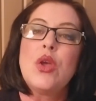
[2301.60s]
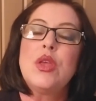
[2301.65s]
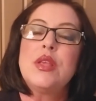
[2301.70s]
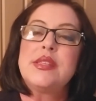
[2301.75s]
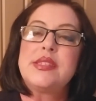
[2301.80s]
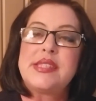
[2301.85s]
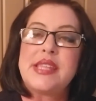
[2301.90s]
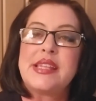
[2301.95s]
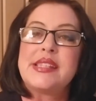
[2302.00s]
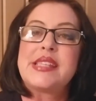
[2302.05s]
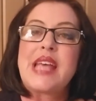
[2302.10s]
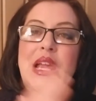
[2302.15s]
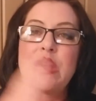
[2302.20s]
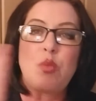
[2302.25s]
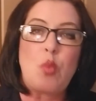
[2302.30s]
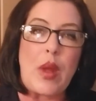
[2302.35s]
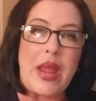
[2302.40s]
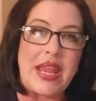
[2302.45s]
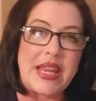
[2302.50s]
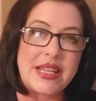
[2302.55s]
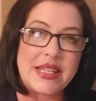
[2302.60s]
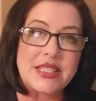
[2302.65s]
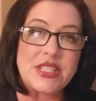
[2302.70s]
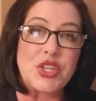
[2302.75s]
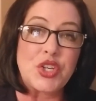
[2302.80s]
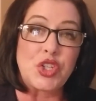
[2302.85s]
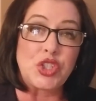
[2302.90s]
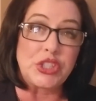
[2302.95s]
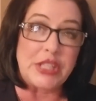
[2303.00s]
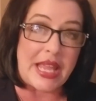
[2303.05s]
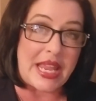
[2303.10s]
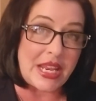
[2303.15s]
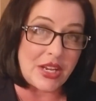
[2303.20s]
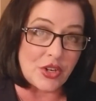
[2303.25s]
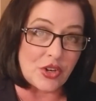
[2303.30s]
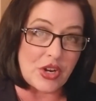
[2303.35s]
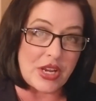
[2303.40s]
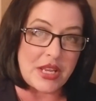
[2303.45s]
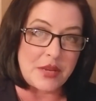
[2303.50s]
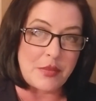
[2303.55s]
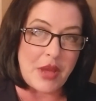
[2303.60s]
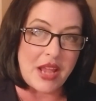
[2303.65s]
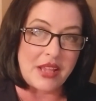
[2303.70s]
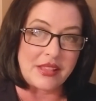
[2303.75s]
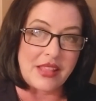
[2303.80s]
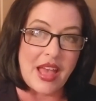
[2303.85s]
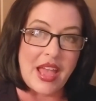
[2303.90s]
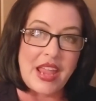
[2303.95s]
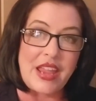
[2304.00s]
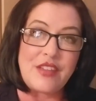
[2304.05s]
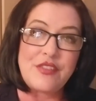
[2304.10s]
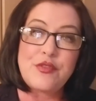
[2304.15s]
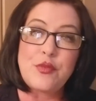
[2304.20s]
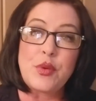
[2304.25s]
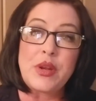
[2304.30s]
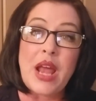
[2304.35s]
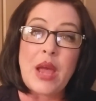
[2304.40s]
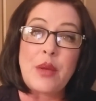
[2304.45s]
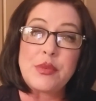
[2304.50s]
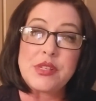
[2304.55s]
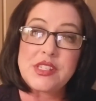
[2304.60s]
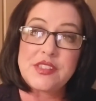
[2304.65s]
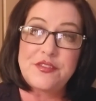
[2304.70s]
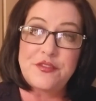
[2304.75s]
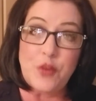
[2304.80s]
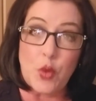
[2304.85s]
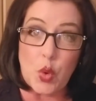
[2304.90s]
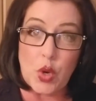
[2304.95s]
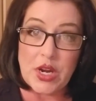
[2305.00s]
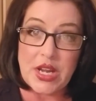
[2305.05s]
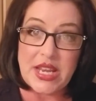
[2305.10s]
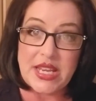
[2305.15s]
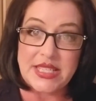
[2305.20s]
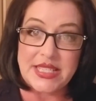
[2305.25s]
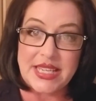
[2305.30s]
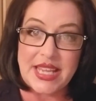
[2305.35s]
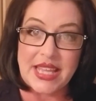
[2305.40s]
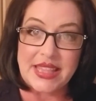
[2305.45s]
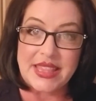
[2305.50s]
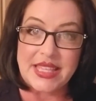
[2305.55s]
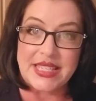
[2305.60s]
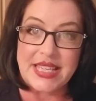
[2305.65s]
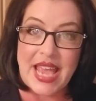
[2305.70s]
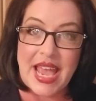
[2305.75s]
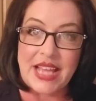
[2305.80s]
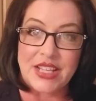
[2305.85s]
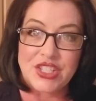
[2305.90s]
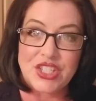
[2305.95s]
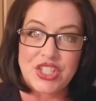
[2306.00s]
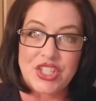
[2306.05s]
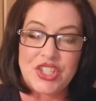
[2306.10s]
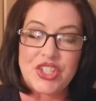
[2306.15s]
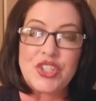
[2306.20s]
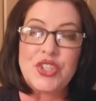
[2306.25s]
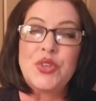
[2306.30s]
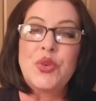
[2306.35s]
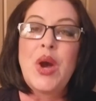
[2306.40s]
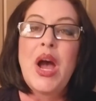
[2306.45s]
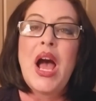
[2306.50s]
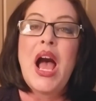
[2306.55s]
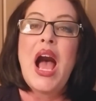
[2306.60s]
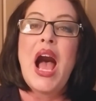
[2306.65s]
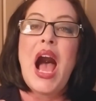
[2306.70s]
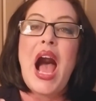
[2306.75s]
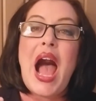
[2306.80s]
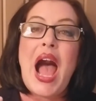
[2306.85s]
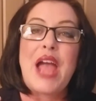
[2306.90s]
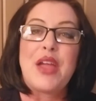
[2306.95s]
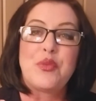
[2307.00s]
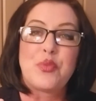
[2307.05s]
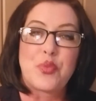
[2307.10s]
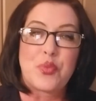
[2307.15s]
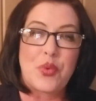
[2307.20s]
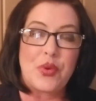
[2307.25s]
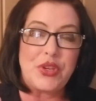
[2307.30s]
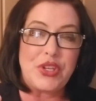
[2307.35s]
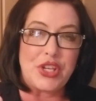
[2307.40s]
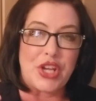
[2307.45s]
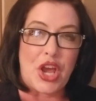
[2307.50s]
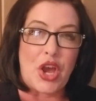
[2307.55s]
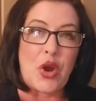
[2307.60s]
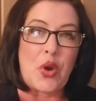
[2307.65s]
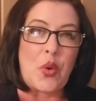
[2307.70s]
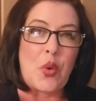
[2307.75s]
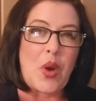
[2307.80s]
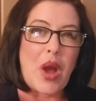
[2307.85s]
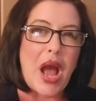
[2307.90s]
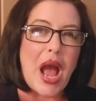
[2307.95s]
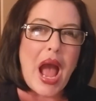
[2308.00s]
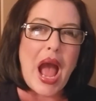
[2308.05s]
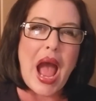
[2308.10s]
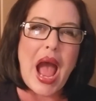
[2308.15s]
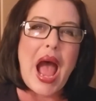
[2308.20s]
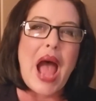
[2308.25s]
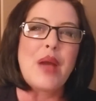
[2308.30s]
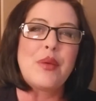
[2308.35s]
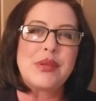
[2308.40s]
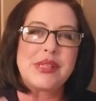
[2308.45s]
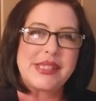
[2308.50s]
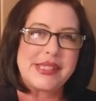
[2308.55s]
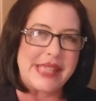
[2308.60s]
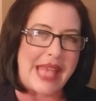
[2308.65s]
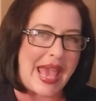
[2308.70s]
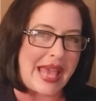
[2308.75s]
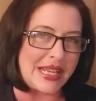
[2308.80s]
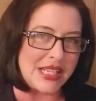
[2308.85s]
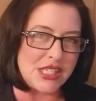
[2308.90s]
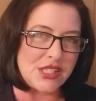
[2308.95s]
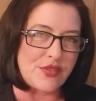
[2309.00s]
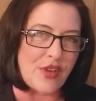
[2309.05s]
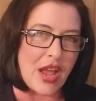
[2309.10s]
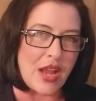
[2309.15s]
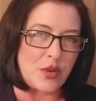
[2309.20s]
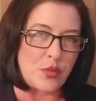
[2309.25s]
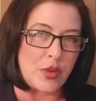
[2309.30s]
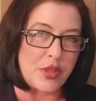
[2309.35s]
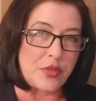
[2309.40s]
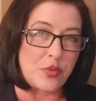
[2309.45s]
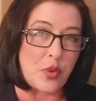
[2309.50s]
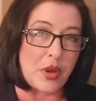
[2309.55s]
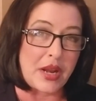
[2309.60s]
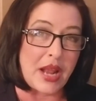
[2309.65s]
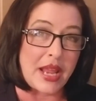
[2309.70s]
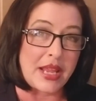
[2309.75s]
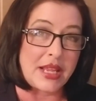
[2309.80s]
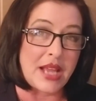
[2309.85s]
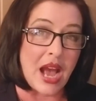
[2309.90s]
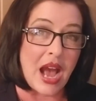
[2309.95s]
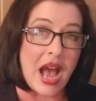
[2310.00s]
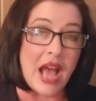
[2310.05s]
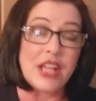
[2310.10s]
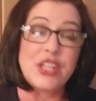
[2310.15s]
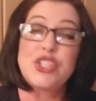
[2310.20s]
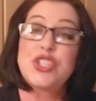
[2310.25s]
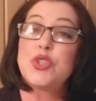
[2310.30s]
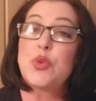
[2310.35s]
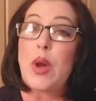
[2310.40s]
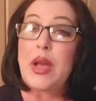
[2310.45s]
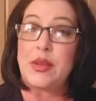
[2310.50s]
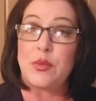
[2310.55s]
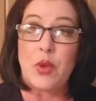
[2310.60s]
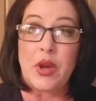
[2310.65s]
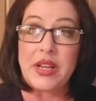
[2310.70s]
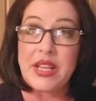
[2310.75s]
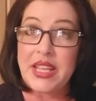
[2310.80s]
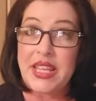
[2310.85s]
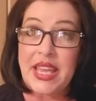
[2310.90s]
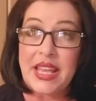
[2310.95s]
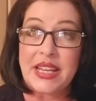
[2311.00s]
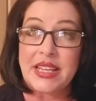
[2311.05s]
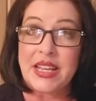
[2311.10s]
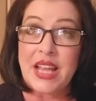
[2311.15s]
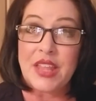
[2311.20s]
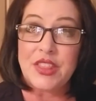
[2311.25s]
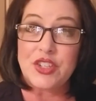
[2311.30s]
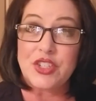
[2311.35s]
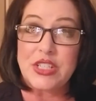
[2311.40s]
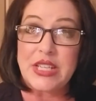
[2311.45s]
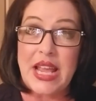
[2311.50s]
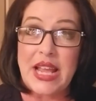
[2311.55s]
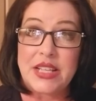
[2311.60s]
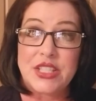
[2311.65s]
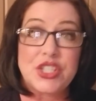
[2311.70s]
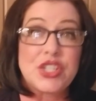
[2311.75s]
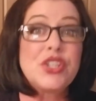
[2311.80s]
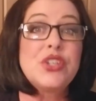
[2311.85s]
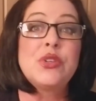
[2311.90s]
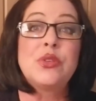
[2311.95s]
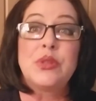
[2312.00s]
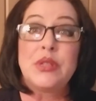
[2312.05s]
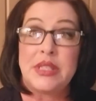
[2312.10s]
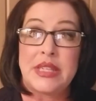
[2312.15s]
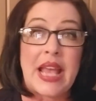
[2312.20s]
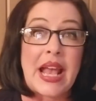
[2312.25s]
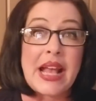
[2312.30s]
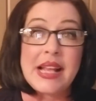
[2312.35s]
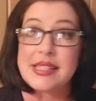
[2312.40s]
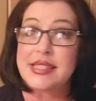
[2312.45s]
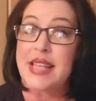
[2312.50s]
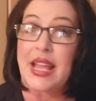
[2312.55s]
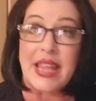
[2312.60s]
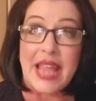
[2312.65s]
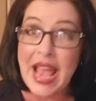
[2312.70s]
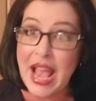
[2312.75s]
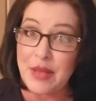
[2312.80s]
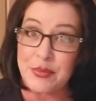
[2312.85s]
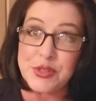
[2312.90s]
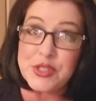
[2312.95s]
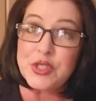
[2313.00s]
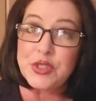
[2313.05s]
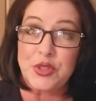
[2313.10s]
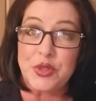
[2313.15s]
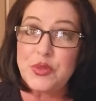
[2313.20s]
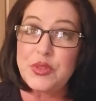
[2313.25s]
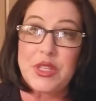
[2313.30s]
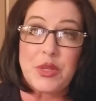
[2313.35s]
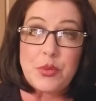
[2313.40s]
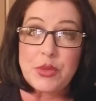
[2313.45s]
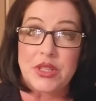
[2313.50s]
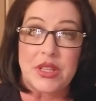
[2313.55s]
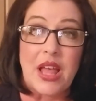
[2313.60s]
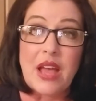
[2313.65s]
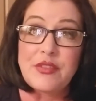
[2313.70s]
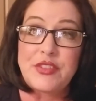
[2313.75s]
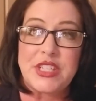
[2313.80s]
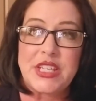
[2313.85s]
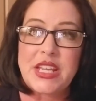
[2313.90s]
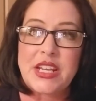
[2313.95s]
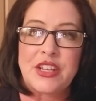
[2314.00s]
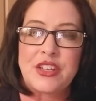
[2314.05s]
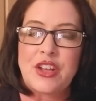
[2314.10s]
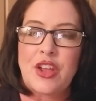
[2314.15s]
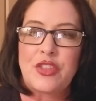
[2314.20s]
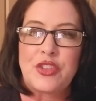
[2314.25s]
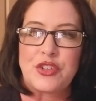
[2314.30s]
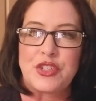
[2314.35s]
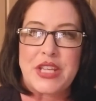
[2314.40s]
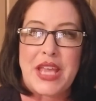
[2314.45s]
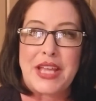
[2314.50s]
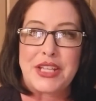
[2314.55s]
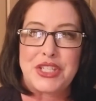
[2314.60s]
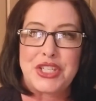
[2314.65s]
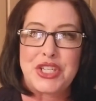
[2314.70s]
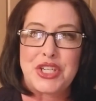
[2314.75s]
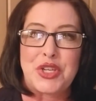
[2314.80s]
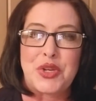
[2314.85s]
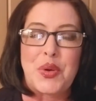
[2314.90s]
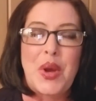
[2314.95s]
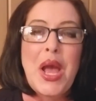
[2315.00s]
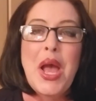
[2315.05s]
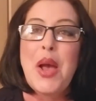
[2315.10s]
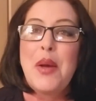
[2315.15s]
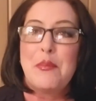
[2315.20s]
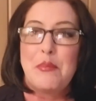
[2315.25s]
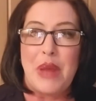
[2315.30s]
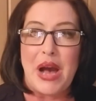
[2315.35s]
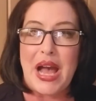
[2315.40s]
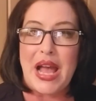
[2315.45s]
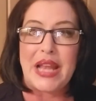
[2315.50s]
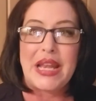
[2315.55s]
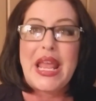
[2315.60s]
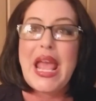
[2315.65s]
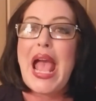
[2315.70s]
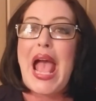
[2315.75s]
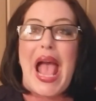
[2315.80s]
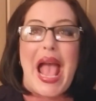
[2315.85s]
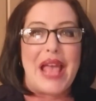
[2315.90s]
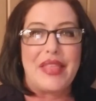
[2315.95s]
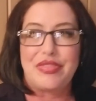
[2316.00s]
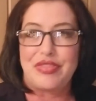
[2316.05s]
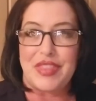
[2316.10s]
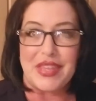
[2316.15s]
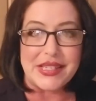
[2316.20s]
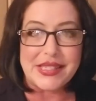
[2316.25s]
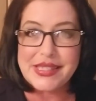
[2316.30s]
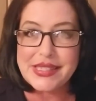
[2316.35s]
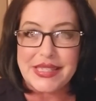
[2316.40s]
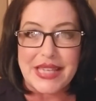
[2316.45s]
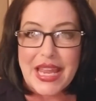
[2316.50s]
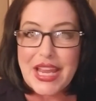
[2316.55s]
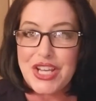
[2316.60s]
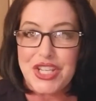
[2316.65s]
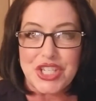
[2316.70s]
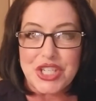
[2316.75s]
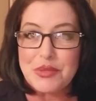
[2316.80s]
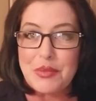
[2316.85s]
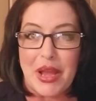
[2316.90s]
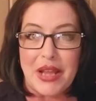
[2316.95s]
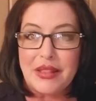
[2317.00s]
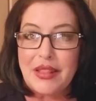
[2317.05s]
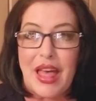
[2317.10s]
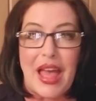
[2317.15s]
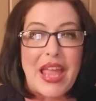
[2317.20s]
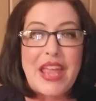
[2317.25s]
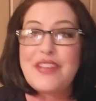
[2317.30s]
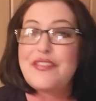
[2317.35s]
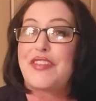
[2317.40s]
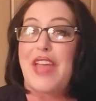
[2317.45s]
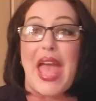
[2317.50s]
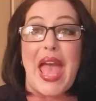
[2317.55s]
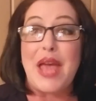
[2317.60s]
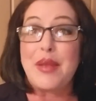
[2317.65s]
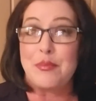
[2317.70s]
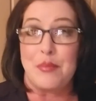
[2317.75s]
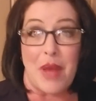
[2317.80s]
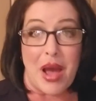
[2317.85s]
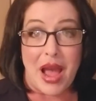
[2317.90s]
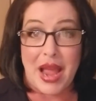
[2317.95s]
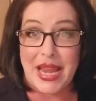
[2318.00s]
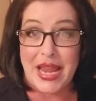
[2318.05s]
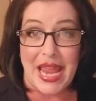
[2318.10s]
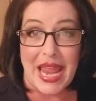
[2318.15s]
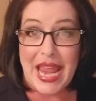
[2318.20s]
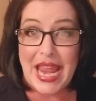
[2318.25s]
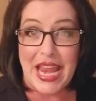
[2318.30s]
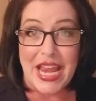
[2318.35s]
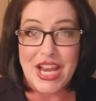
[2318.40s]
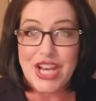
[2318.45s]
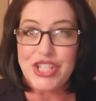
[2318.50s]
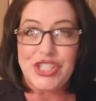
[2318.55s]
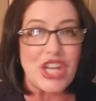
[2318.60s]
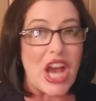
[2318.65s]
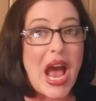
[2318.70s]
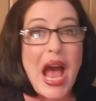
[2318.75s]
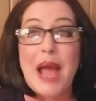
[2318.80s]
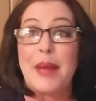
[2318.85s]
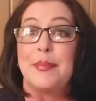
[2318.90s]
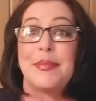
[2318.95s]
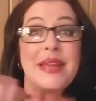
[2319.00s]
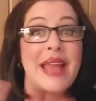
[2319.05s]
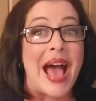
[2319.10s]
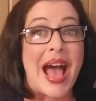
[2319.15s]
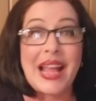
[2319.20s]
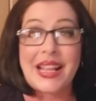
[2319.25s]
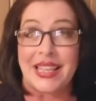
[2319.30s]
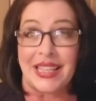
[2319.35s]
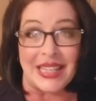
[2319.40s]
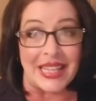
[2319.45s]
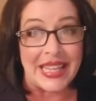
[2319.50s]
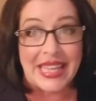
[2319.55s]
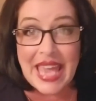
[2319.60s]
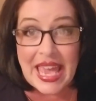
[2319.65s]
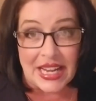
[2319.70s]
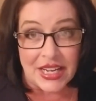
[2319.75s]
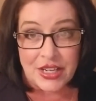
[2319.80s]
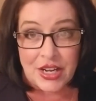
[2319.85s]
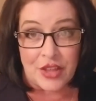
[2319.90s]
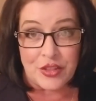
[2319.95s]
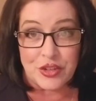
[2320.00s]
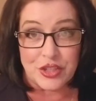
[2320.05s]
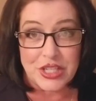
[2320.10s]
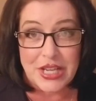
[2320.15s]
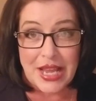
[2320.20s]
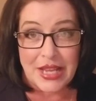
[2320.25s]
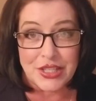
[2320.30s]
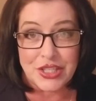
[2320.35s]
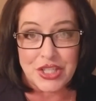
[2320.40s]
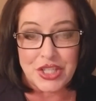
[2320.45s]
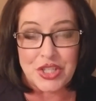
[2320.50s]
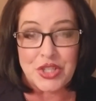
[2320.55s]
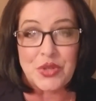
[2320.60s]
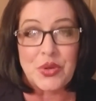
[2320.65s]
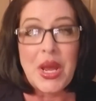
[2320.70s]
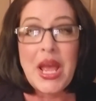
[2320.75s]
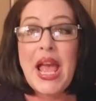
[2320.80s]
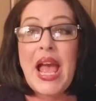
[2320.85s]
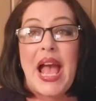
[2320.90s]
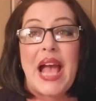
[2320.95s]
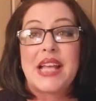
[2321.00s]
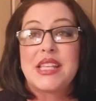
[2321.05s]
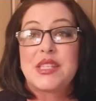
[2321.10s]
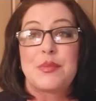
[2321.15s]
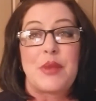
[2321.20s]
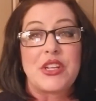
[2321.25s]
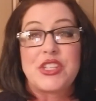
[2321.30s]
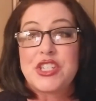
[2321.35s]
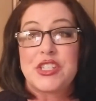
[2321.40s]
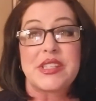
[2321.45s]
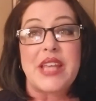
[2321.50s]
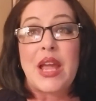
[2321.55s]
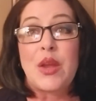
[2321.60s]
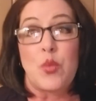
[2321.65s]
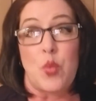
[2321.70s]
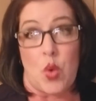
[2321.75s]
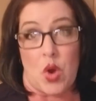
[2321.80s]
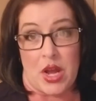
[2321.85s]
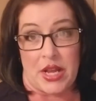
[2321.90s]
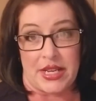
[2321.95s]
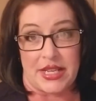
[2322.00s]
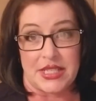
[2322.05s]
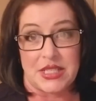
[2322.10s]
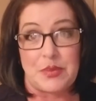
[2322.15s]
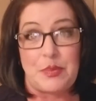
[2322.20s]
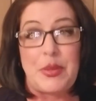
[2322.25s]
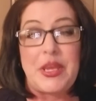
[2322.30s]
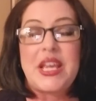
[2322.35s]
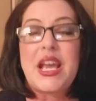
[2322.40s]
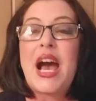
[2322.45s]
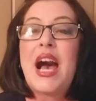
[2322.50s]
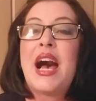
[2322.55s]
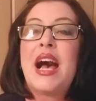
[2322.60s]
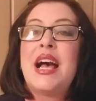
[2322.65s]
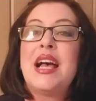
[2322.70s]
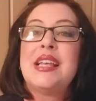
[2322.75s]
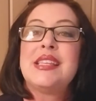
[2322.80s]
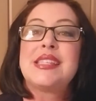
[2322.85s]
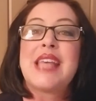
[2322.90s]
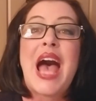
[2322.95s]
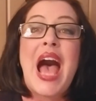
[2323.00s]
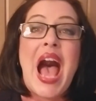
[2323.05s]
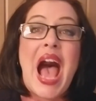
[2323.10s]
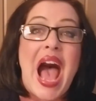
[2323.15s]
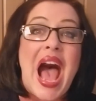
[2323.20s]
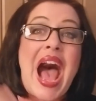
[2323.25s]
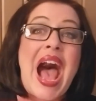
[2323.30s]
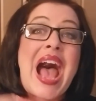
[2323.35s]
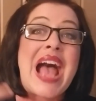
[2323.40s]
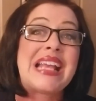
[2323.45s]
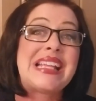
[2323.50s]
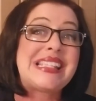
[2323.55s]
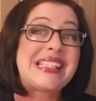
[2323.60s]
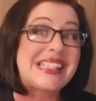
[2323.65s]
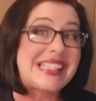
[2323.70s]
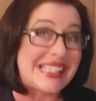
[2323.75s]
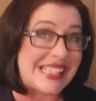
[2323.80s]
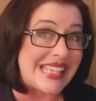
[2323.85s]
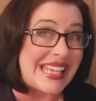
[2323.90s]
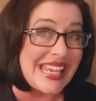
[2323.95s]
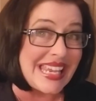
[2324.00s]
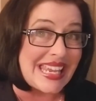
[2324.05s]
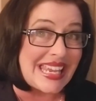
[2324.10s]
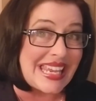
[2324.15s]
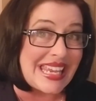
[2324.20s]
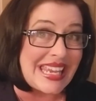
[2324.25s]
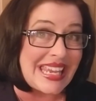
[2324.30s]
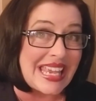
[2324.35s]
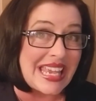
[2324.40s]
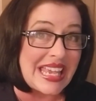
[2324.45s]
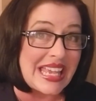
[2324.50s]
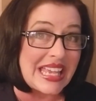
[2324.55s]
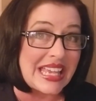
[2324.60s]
since I waited till later in my life, when I was 40 to get the tattoo, I was satisfied with what I got. Do I want to get another tattoo? Yes, I absolutely would love to get another tattoo. But at this stage in my life, at my age, I'm not going to get another tattoo as much as I want it, because I see